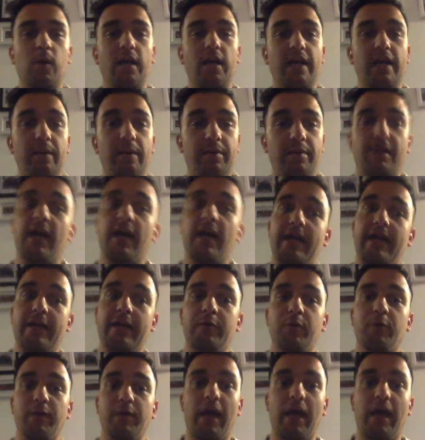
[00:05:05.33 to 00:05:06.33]
an API that
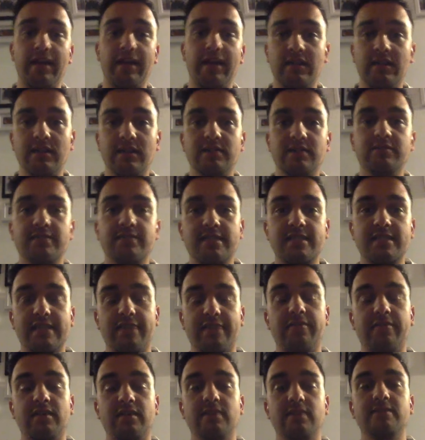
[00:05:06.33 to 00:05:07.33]
could handle
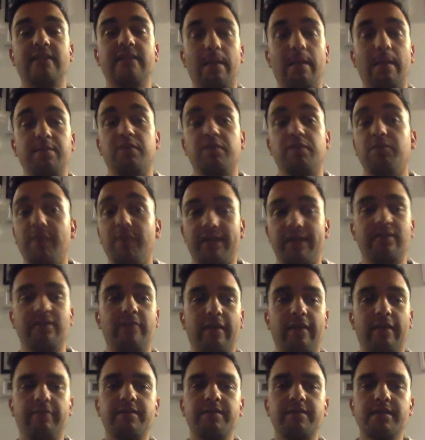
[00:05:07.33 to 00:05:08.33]
several types of Merkle
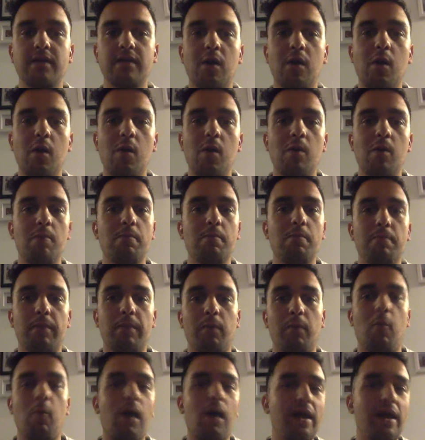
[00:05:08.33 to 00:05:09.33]
graphs.
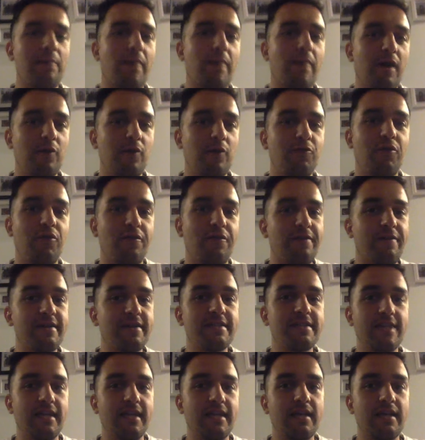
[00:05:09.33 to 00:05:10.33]
But what about
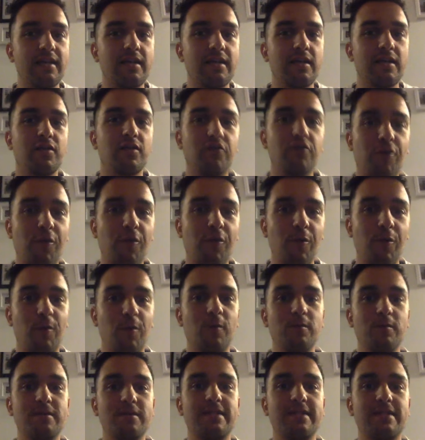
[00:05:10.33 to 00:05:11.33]
traversing
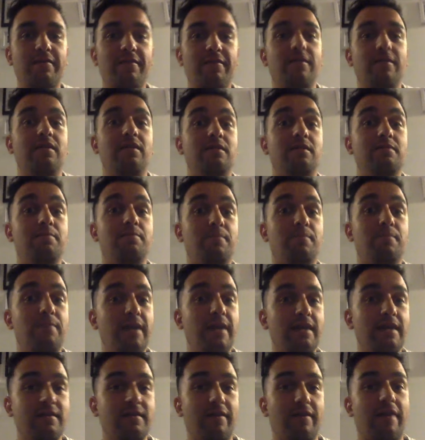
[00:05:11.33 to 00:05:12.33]
through several
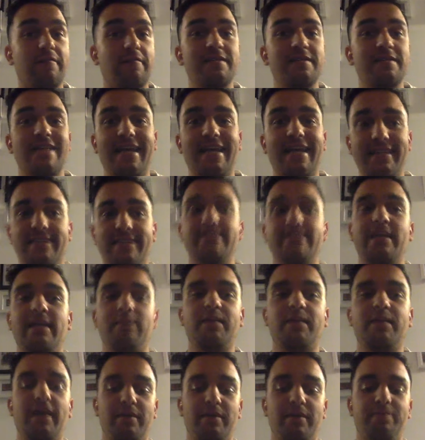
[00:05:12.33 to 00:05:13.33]
Merkle graphs at the same
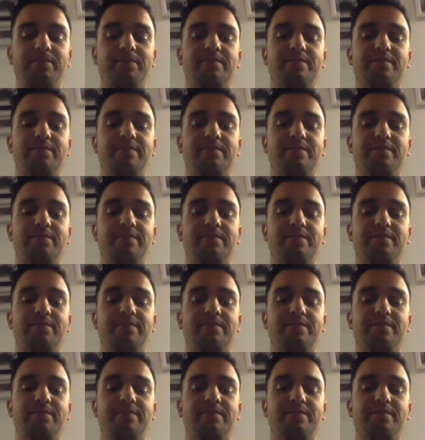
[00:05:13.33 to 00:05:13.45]
time?